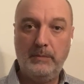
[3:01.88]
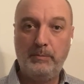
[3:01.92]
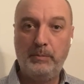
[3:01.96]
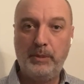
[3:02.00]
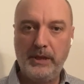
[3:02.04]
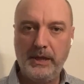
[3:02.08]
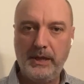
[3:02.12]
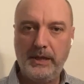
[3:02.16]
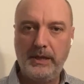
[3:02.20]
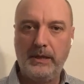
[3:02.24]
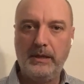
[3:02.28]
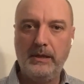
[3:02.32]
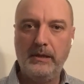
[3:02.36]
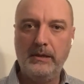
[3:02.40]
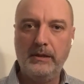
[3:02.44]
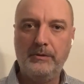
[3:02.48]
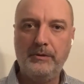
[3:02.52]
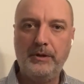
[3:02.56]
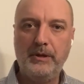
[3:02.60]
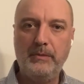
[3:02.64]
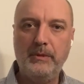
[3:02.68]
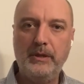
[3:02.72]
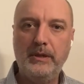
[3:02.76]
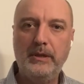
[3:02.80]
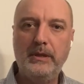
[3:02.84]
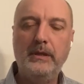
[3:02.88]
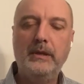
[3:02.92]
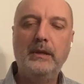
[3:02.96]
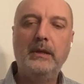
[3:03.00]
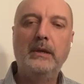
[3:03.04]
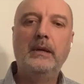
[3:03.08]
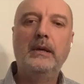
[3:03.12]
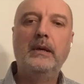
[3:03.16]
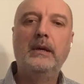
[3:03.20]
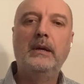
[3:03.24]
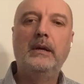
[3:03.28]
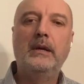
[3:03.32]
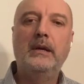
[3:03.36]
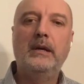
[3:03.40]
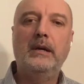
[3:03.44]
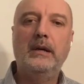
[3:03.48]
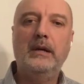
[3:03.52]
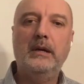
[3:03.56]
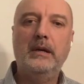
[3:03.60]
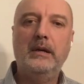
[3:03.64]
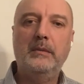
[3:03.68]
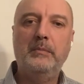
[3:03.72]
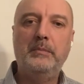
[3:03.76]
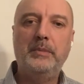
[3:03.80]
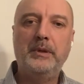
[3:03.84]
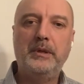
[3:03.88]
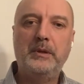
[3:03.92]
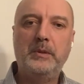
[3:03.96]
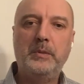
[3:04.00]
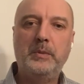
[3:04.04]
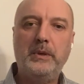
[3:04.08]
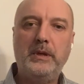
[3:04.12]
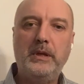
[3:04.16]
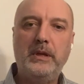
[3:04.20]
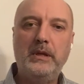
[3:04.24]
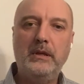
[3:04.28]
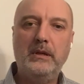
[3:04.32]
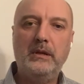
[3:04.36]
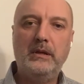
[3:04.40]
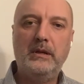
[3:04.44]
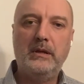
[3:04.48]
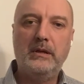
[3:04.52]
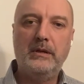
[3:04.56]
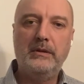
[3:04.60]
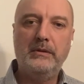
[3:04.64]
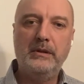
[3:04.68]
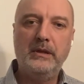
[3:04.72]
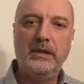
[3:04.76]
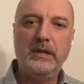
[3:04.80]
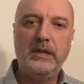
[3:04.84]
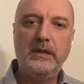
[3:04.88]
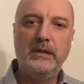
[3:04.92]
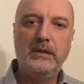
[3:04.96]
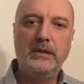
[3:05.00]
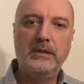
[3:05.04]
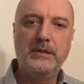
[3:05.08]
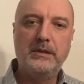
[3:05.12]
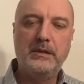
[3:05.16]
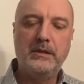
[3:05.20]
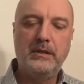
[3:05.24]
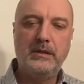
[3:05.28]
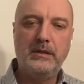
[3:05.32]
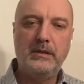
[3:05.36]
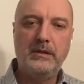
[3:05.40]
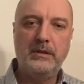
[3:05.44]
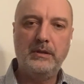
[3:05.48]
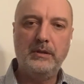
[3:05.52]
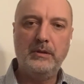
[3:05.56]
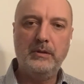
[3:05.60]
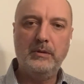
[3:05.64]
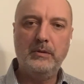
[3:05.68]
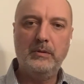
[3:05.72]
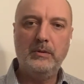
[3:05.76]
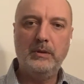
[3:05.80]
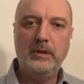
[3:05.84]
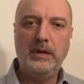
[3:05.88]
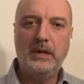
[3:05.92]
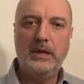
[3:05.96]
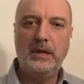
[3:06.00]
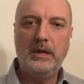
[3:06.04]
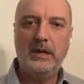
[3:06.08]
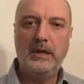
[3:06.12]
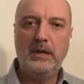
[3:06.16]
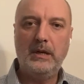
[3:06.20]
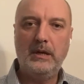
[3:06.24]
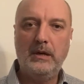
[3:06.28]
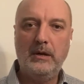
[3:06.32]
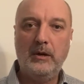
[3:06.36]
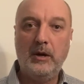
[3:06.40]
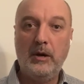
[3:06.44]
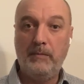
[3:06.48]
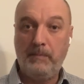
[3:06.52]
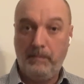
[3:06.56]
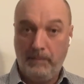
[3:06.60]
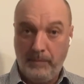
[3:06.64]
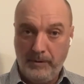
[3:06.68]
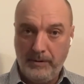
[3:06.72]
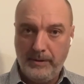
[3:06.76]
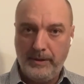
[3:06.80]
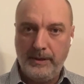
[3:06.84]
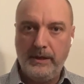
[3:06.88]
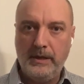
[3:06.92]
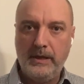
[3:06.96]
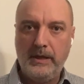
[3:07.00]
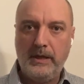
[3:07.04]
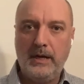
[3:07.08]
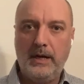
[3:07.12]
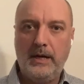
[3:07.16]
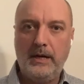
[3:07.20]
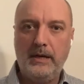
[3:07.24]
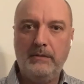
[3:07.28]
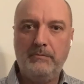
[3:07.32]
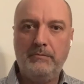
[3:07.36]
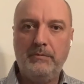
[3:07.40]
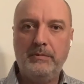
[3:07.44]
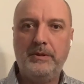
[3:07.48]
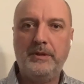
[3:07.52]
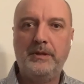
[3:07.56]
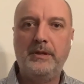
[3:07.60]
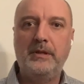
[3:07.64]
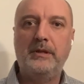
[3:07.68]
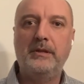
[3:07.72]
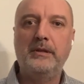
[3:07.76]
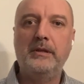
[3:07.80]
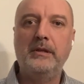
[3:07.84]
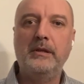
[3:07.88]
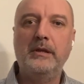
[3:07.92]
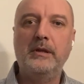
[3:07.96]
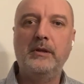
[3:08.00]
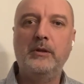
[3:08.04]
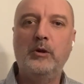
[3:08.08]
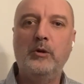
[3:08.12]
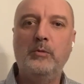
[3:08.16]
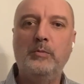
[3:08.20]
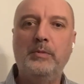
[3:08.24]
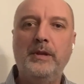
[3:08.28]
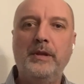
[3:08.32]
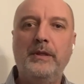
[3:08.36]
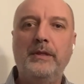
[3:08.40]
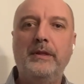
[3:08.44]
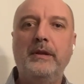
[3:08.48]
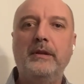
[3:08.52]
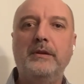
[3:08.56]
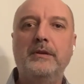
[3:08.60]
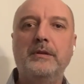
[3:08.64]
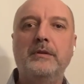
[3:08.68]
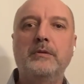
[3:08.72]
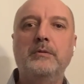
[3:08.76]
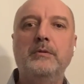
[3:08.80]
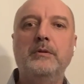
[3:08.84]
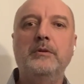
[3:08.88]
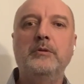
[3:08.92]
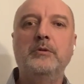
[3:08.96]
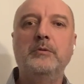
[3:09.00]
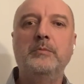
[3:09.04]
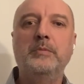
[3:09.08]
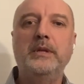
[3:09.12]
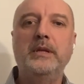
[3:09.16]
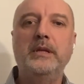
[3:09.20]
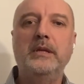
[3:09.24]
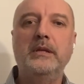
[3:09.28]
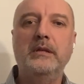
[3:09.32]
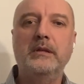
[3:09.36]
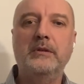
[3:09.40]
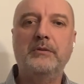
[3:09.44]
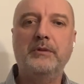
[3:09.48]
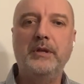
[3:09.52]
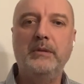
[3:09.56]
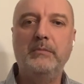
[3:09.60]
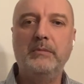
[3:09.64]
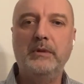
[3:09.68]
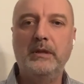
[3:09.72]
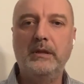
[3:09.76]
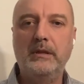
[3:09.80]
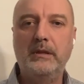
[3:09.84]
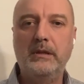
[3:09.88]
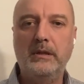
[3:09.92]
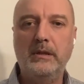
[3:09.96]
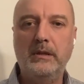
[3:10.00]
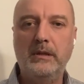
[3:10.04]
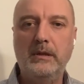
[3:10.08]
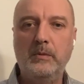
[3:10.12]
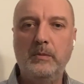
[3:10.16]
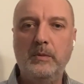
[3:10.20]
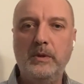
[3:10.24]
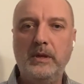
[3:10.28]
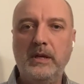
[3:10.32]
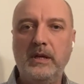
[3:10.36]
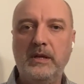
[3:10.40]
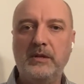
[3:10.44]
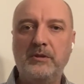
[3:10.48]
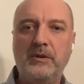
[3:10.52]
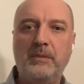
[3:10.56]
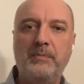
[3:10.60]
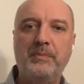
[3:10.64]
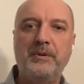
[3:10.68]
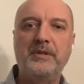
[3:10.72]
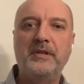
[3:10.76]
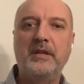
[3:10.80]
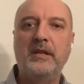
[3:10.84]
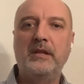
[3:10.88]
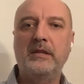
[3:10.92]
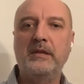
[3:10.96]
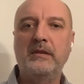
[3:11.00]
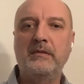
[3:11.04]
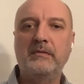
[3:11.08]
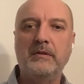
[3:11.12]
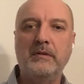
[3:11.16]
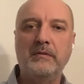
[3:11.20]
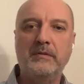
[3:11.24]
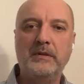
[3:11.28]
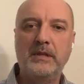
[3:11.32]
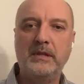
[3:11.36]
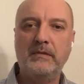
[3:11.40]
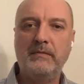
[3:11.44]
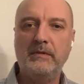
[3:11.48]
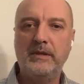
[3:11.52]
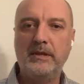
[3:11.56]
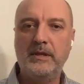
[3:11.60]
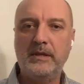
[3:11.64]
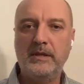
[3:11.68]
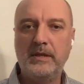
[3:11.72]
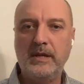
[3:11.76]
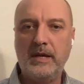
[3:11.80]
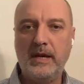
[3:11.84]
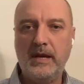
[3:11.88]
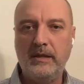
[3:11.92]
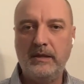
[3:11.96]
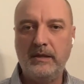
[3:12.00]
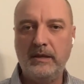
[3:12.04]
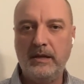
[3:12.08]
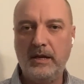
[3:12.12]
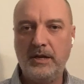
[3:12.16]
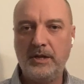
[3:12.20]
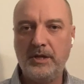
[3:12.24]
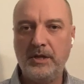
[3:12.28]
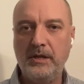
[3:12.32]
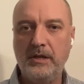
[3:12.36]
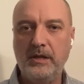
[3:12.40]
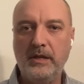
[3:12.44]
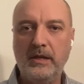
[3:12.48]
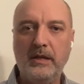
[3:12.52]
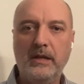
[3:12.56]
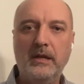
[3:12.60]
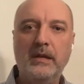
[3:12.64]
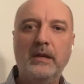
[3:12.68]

political agreement between our leaders. So obviously, I will certainly hope that there is going to be an agreement. We as representatives of civil society actually